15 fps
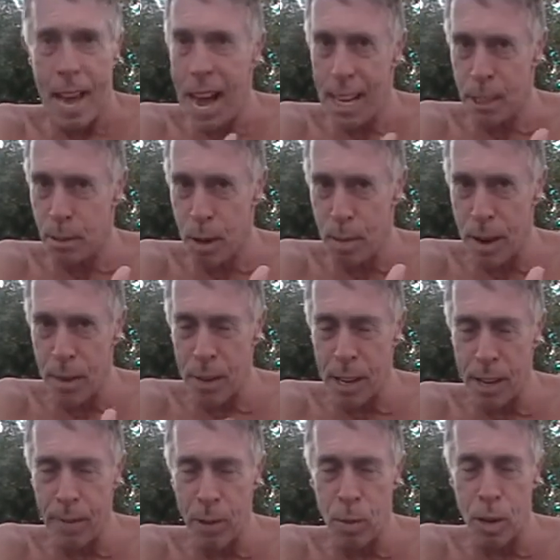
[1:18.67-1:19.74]
Ask me about
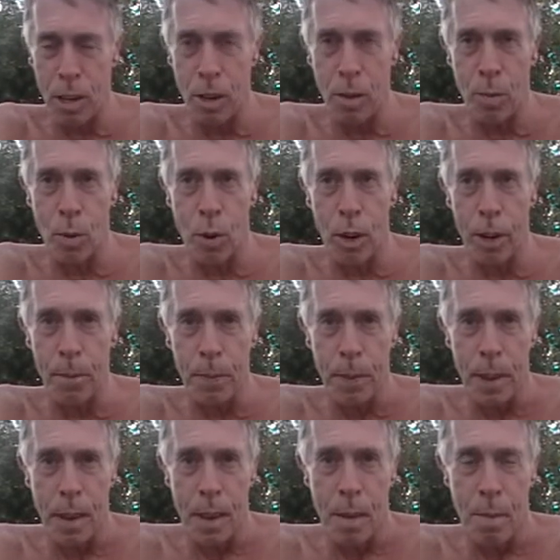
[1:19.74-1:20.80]
that if you want to know more.
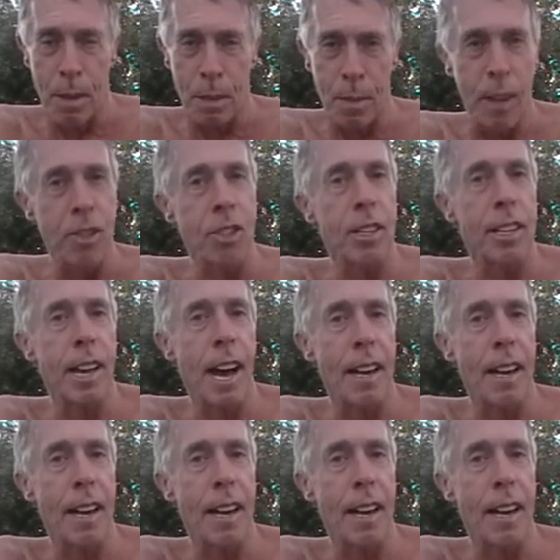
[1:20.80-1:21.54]
But it's basically,